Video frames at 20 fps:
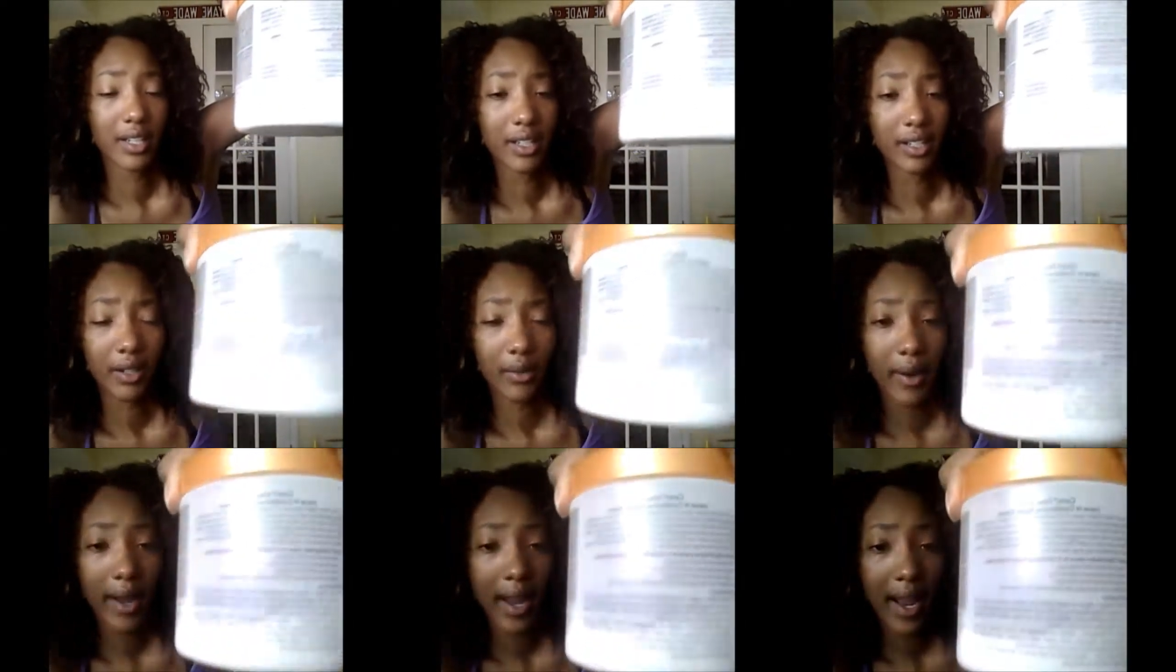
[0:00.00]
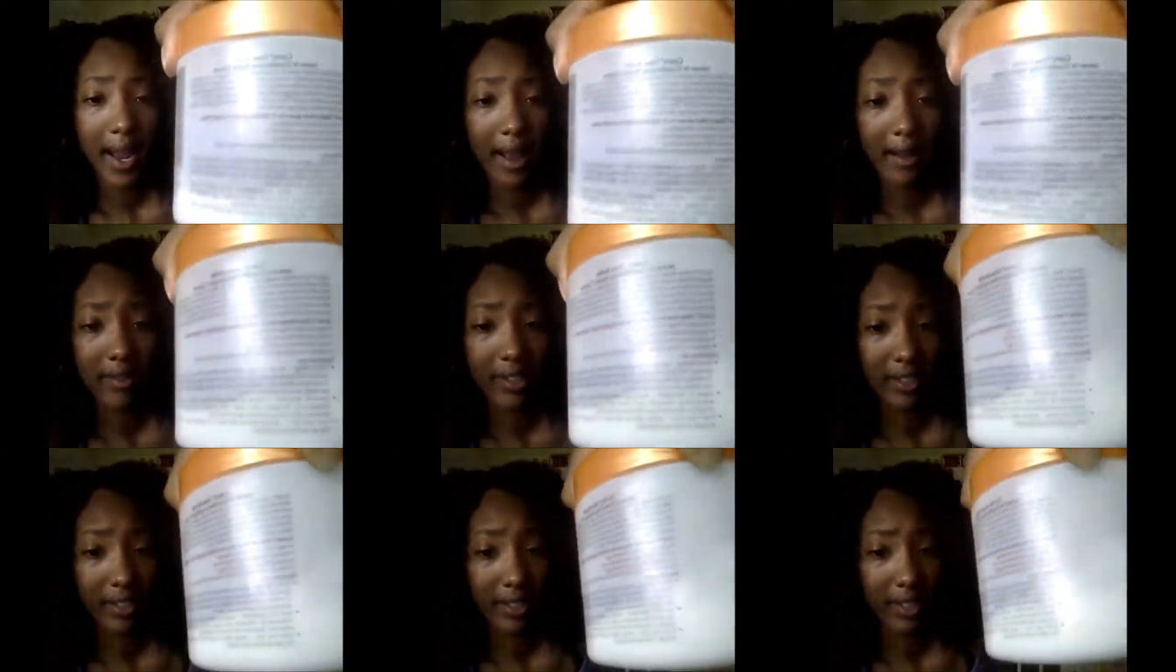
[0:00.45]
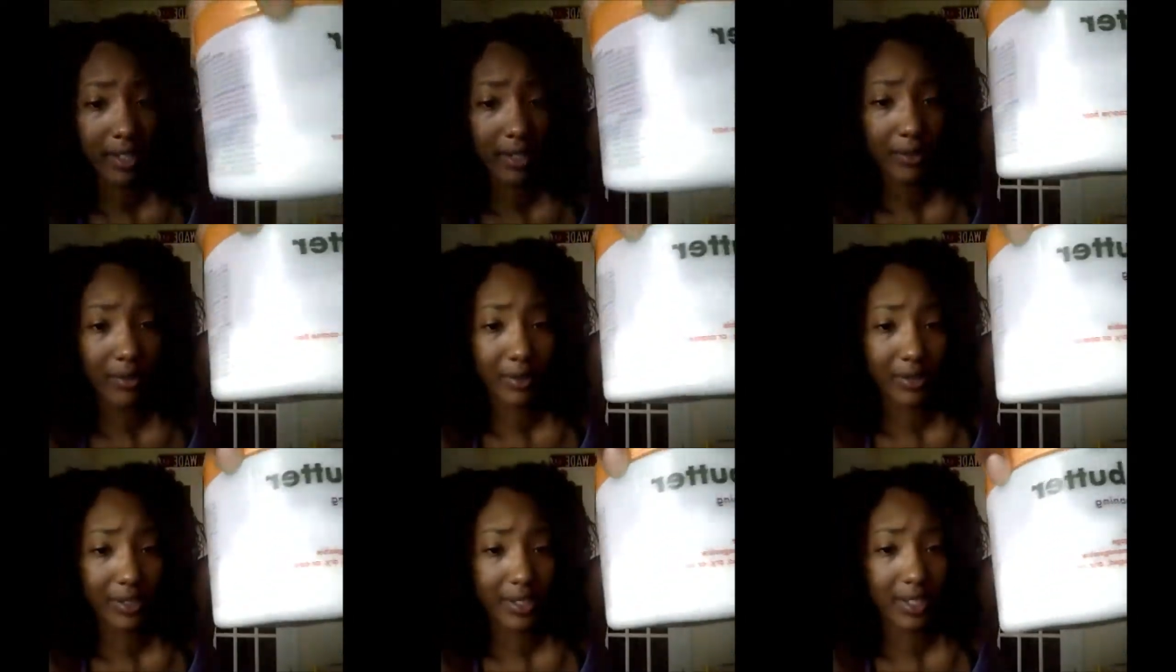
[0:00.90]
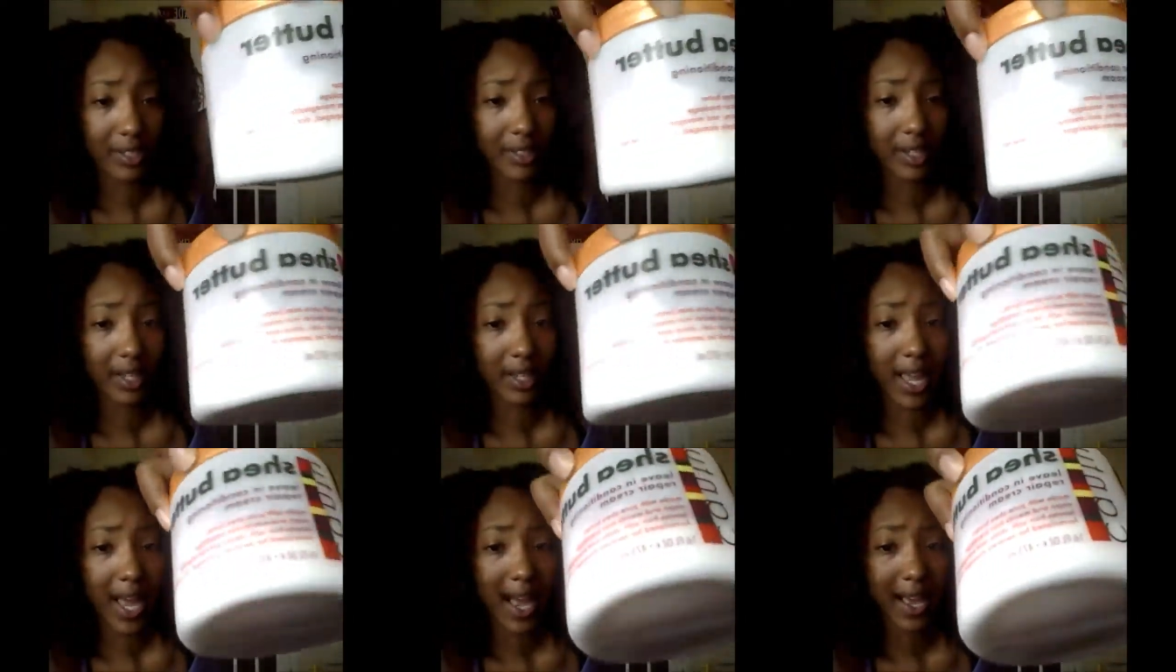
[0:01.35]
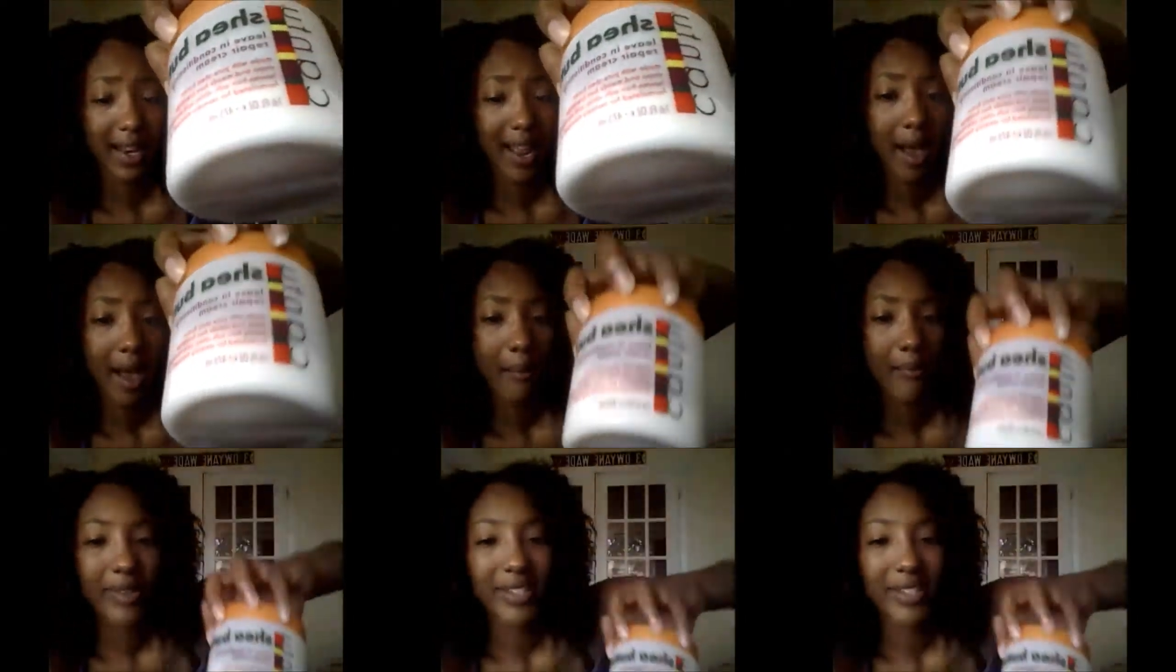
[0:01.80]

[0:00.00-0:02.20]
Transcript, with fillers: So I obviously use this a lot.